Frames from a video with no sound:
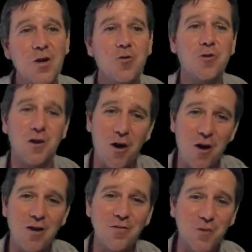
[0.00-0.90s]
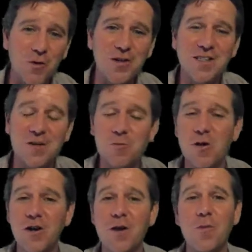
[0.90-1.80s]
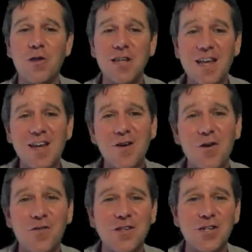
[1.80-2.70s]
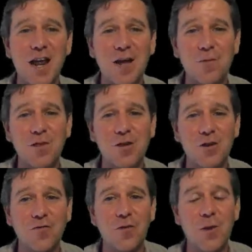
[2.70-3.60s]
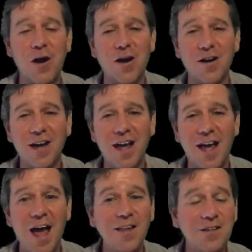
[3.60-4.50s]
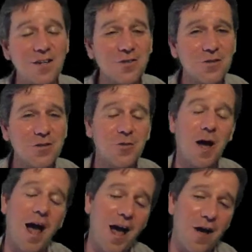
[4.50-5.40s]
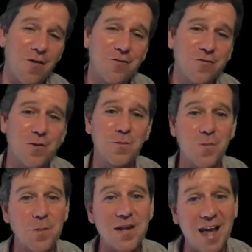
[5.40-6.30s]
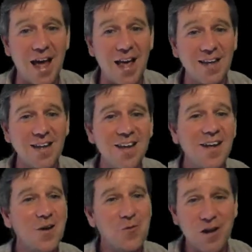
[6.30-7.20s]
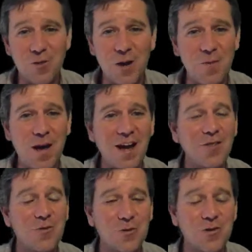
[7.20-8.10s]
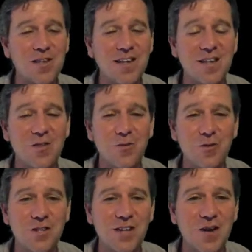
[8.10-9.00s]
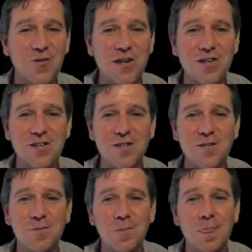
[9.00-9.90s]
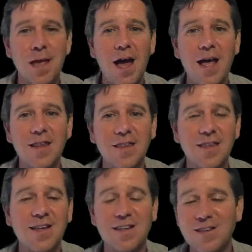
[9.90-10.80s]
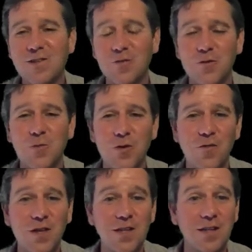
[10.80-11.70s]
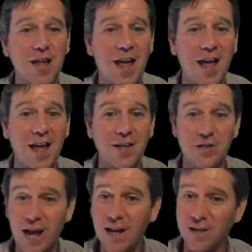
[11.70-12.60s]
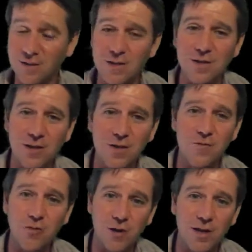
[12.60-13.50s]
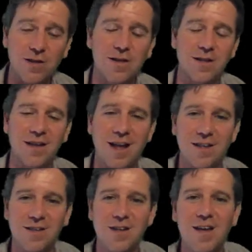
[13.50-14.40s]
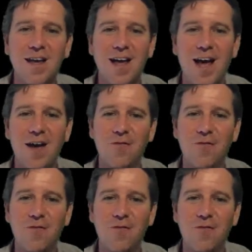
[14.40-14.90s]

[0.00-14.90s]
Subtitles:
Recall, of course, that we're a mosaic of the genetic material from our ancestors, half from mum and dad, right the way back through the generations. And this, of course, motivates genetics and the study of traits and